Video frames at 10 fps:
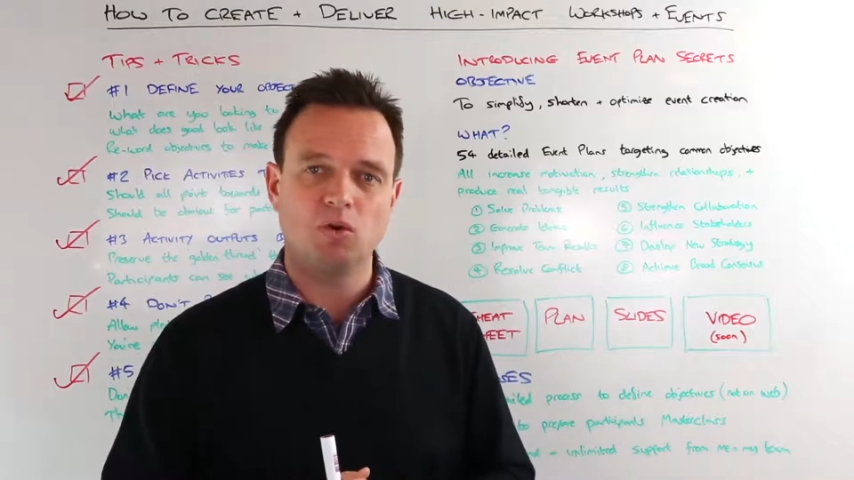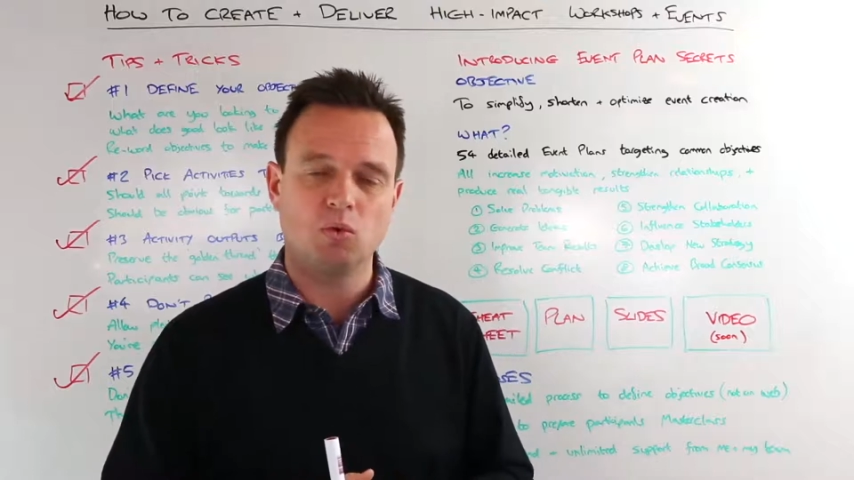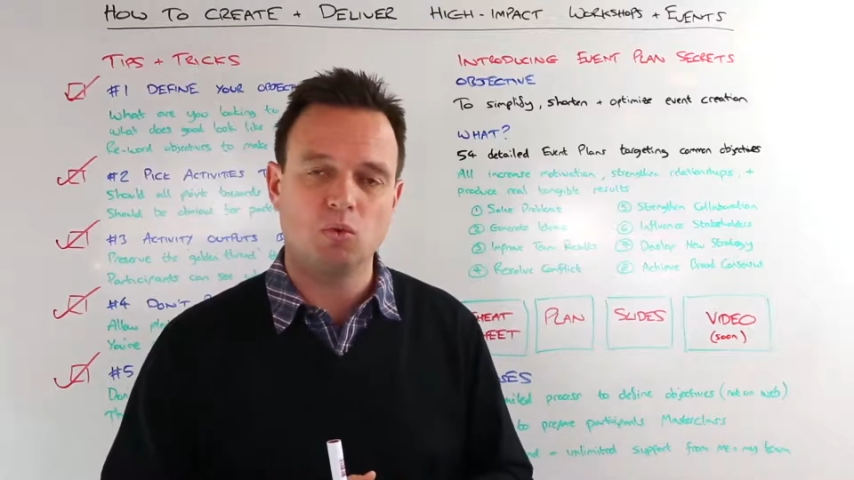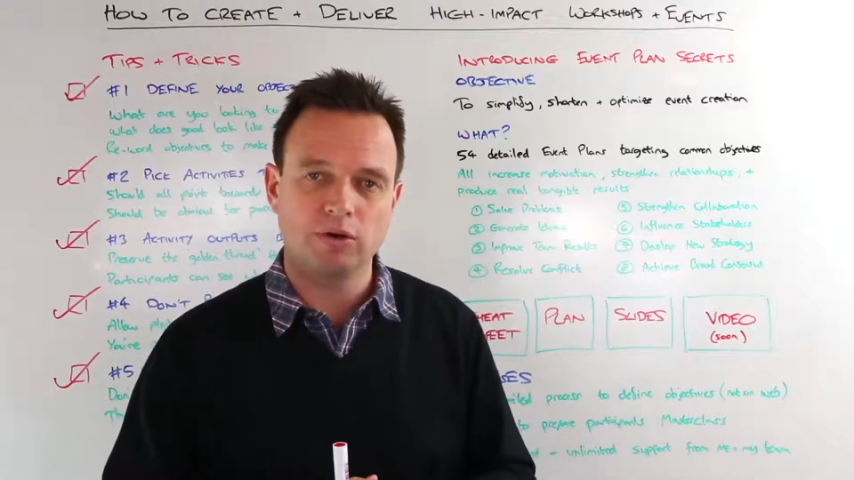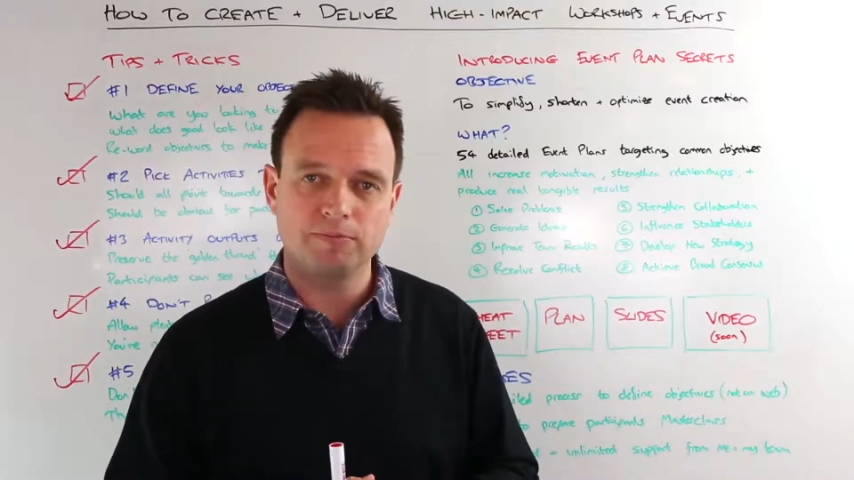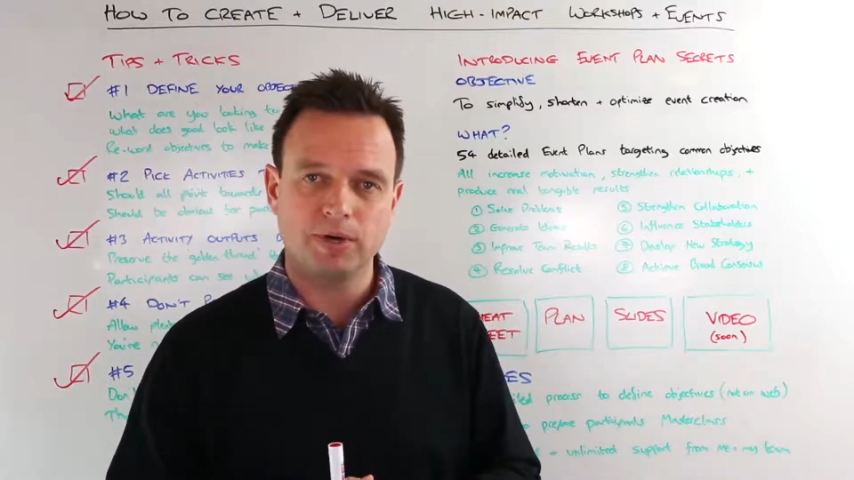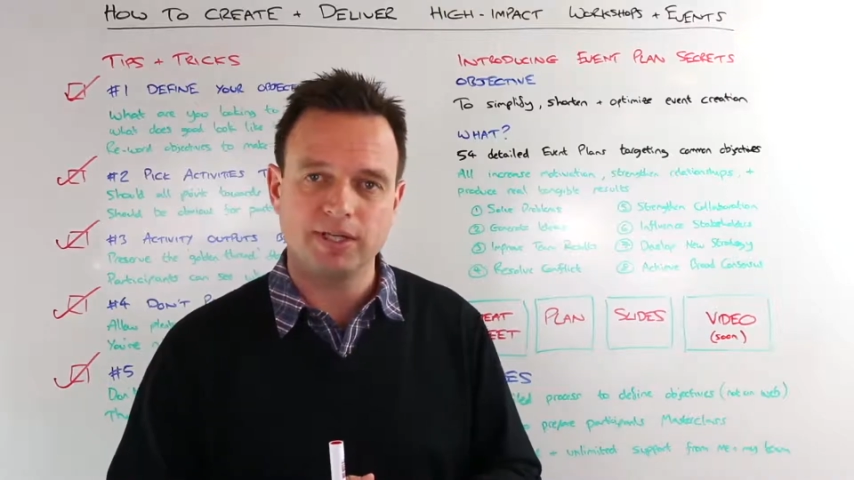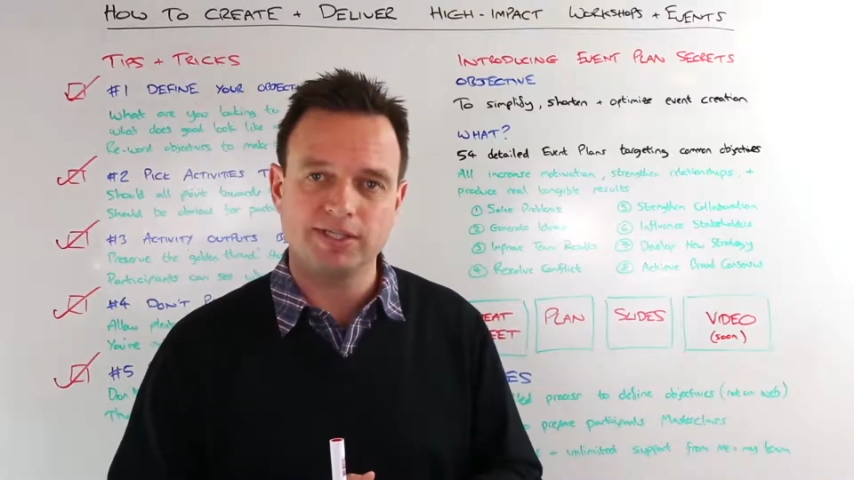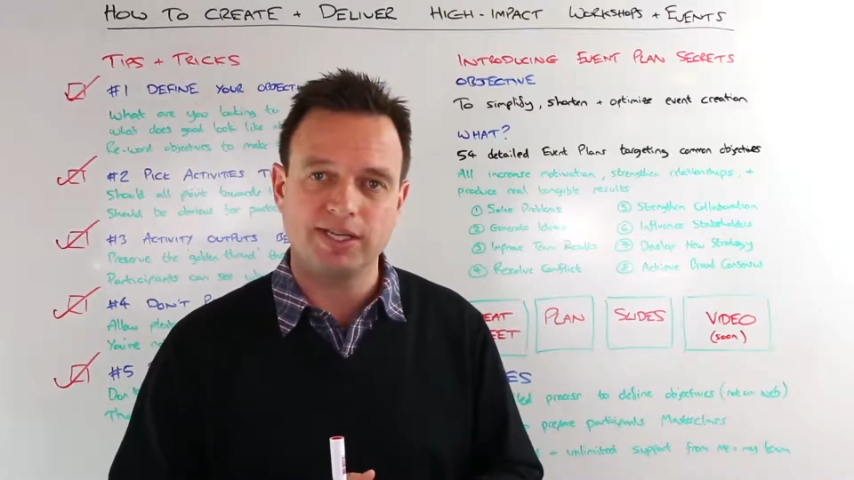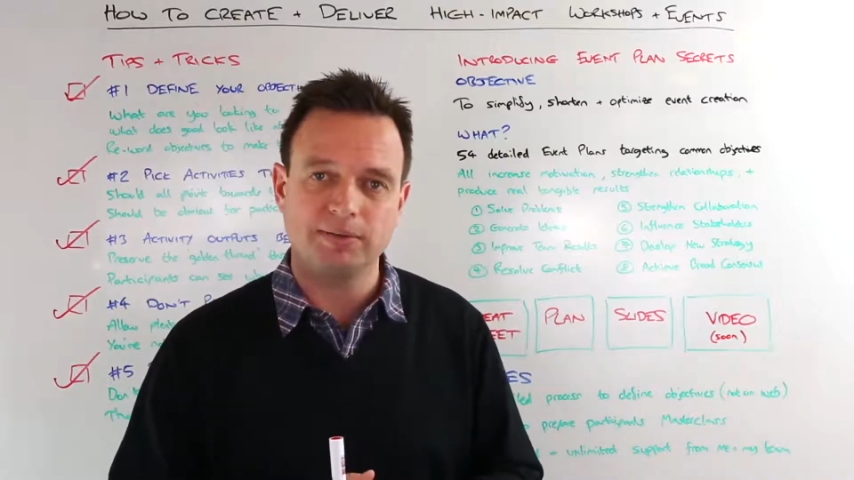or one of my
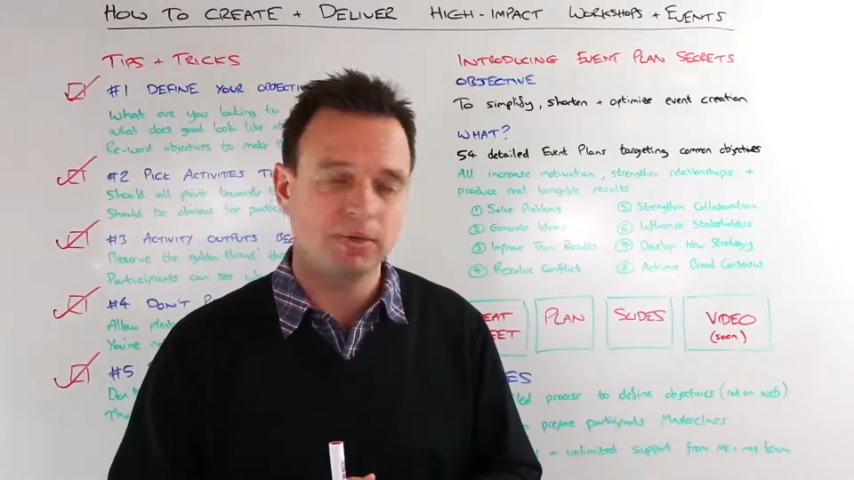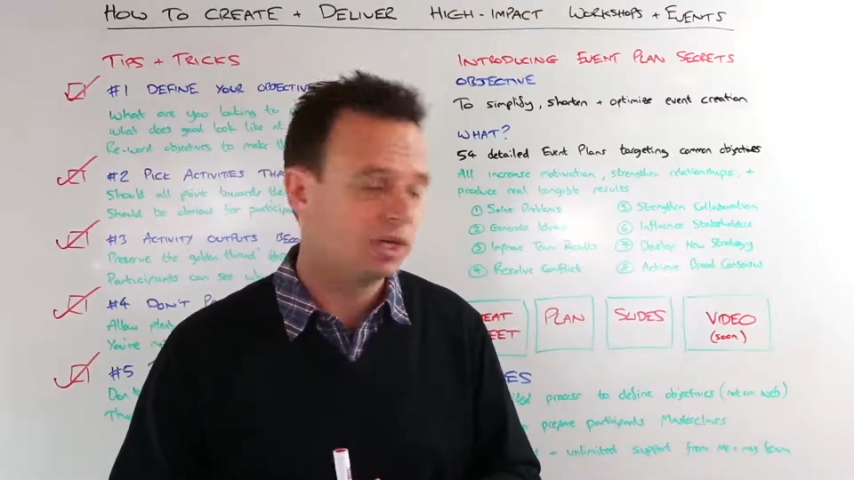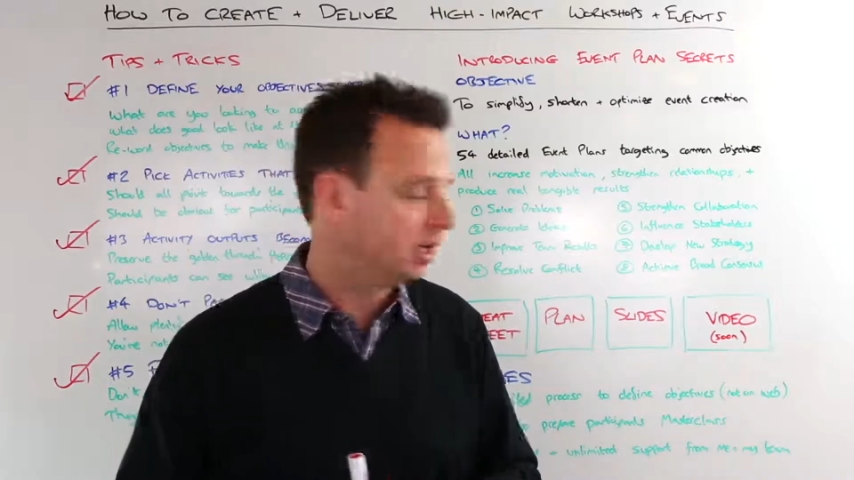team.